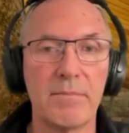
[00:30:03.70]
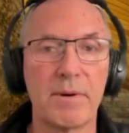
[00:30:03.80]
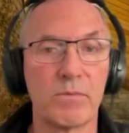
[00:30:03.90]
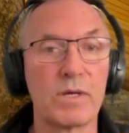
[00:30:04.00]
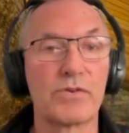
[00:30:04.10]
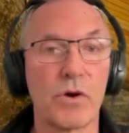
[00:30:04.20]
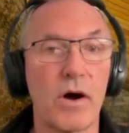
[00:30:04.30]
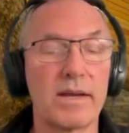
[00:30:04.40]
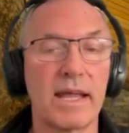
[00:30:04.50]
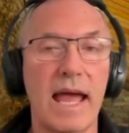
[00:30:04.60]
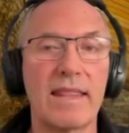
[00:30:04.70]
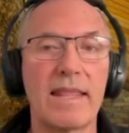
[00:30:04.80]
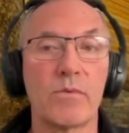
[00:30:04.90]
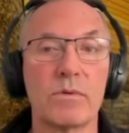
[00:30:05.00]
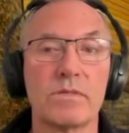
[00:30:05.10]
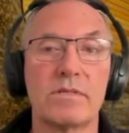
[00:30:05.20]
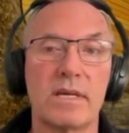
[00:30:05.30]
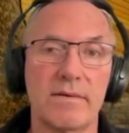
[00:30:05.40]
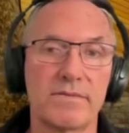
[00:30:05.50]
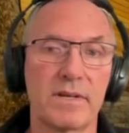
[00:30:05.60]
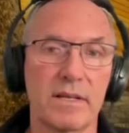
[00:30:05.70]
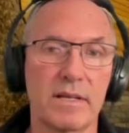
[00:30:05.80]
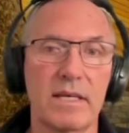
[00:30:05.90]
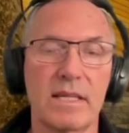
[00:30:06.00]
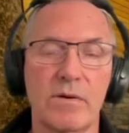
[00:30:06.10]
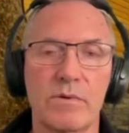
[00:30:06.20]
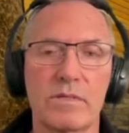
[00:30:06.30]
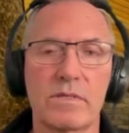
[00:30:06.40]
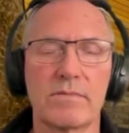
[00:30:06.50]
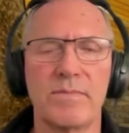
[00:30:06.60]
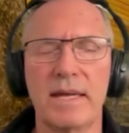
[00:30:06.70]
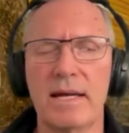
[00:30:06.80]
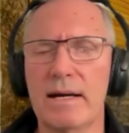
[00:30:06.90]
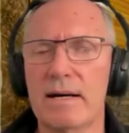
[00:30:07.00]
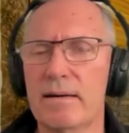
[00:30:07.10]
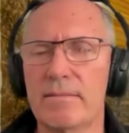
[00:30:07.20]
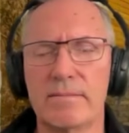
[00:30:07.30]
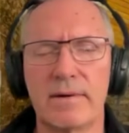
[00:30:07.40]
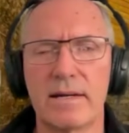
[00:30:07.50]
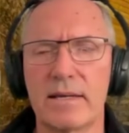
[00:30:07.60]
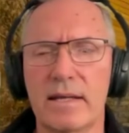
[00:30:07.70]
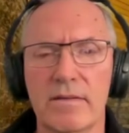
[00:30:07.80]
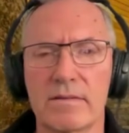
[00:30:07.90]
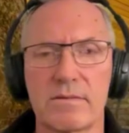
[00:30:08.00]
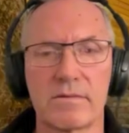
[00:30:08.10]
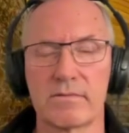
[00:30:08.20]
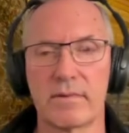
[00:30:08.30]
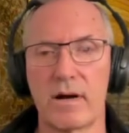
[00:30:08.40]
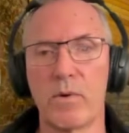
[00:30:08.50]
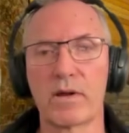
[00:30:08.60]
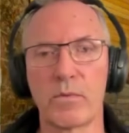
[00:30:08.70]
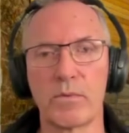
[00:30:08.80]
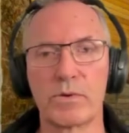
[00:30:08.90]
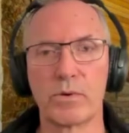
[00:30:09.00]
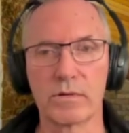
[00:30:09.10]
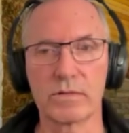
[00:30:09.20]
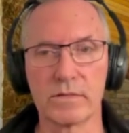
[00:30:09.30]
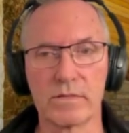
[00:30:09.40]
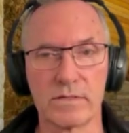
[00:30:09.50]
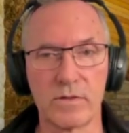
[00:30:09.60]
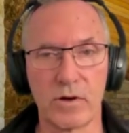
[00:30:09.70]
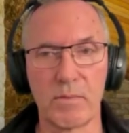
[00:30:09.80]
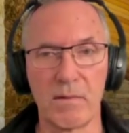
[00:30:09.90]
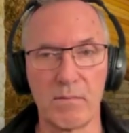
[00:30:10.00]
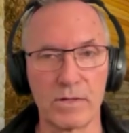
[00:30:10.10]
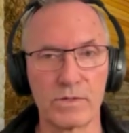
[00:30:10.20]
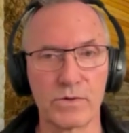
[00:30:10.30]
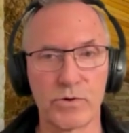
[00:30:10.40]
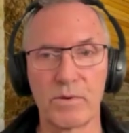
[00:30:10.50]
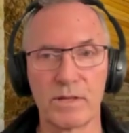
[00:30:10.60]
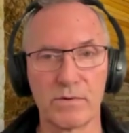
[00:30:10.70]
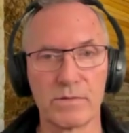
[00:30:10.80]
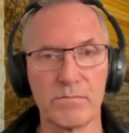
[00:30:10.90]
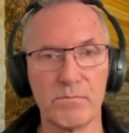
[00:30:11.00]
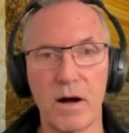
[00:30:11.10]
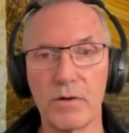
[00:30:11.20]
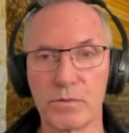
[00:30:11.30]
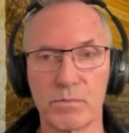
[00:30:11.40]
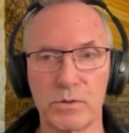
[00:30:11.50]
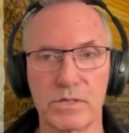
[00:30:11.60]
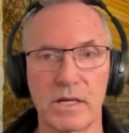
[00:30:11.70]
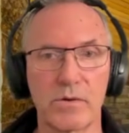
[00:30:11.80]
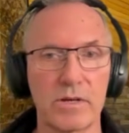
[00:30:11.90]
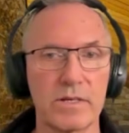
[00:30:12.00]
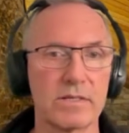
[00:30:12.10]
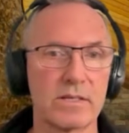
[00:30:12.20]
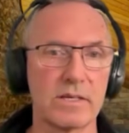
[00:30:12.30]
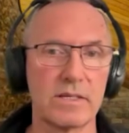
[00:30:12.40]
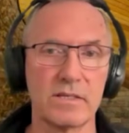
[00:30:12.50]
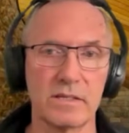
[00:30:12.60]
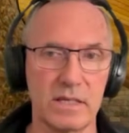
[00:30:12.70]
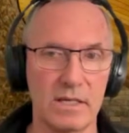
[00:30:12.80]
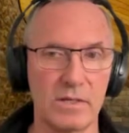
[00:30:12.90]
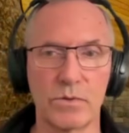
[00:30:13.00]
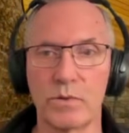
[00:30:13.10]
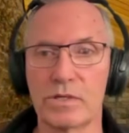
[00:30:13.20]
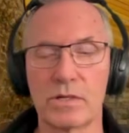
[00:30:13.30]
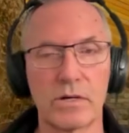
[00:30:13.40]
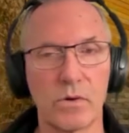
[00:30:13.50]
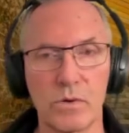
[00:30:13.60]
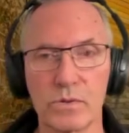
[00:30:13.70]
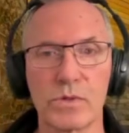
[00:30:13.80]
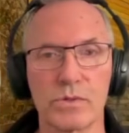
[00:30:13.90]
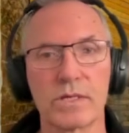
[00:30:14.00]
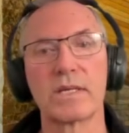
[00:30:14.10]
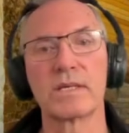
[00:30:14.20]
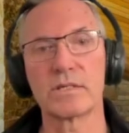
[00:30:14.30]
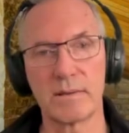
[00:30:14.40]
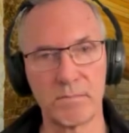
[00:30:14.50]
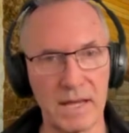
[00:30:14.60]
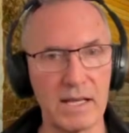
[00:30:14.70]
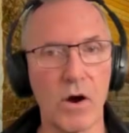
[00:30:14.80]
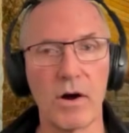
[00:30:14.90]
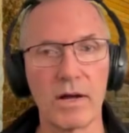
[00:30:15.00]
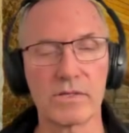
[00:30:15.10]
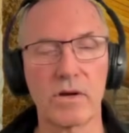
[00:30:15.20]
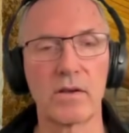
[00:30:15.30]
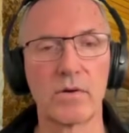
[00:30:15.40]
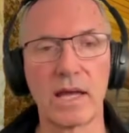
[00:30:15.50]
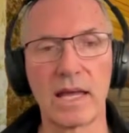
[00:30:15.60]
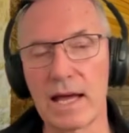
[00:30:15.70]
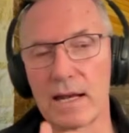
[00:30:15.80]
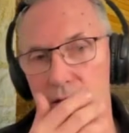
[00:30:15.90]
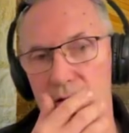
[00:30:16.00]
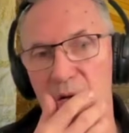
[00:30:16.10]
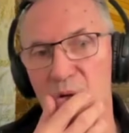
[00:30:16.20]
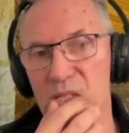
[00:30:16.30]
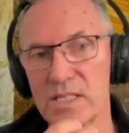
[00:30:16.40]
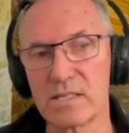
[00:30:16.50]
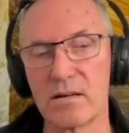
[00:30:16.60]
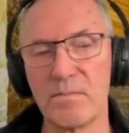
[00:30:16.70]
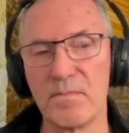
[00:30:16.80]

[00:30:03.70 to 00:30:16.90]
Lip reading: But we tried, and that was definitely, there was, this, I won't go into it because this is not about my story, but there was multiple synchronicities and intuition and all sorts of things in hindsight looking at it. So it's